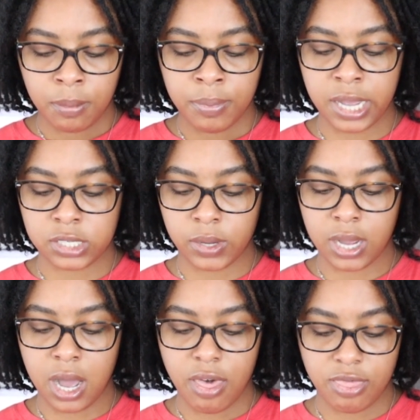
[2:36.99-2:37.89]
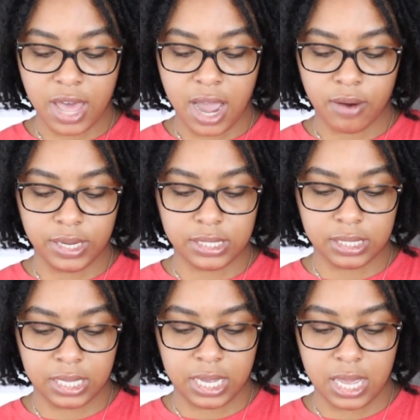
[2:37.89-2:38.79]
Yeah, so I got that
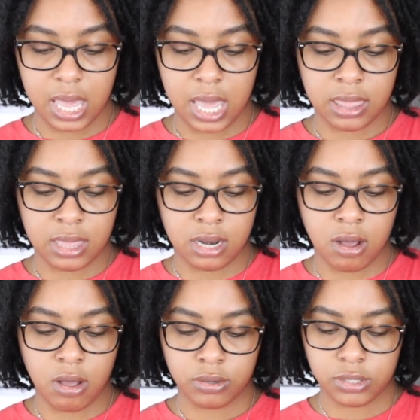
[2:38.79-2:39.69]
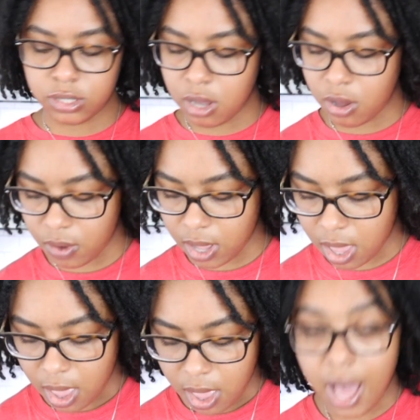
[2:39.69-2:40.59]
recently, and then also
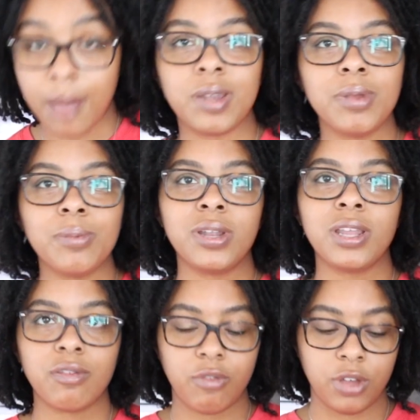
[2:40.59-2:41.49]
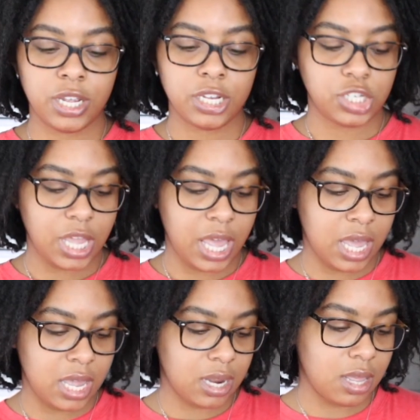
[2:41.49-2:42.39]
I'm gonna be putting footage
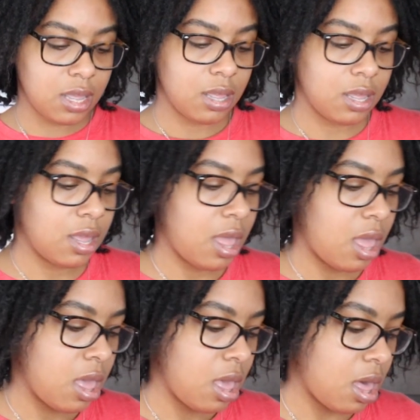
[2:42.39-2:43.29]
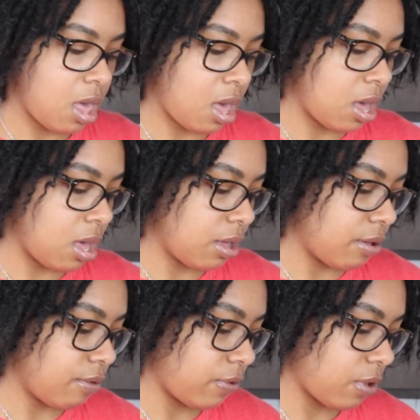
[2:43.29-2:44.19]
in
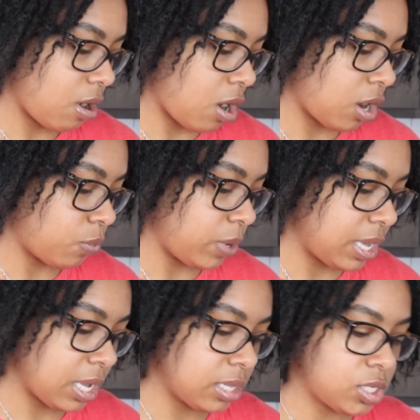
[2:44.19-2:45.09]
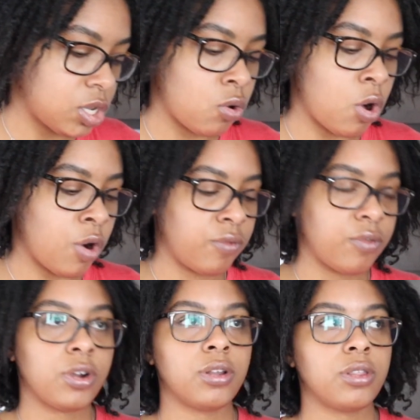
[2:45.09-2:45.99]
of our weekend. So
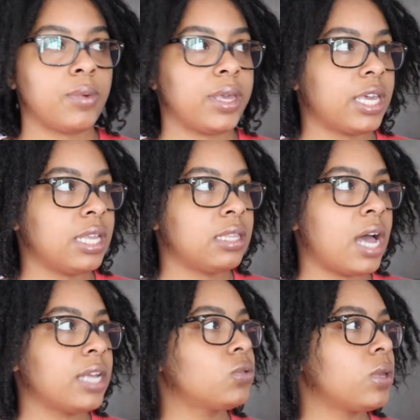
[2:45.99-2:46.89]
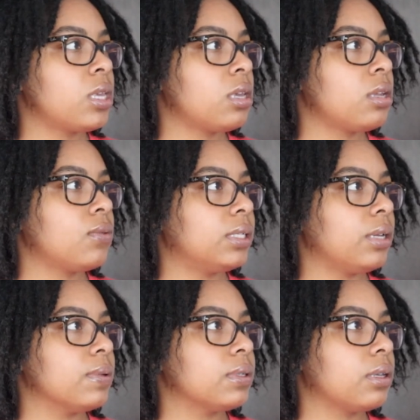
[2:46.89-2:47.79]
over the weekend, last weekend, what
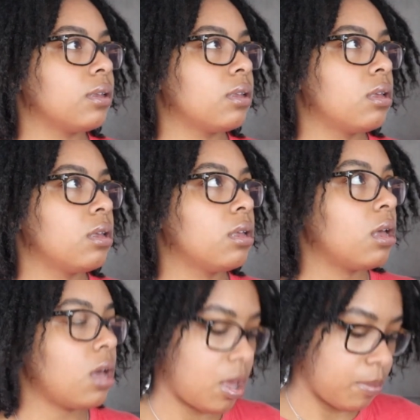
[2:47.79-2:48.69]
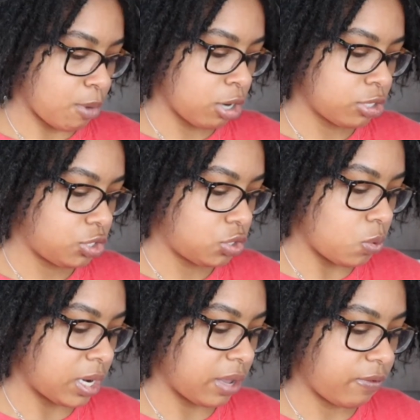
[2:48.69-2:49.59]
day was it, March
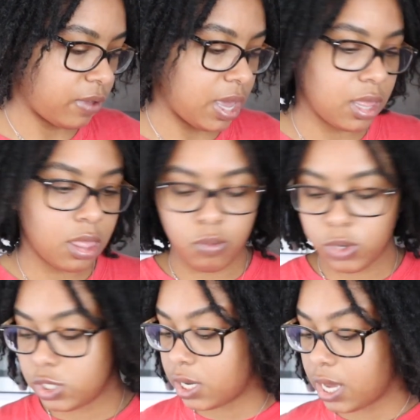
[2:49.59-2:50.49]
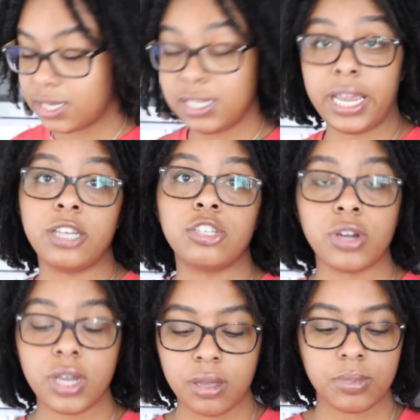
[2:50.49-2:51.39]
25th, we took a day
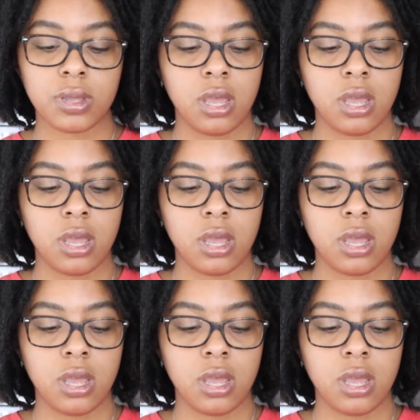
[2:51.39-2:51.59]
trip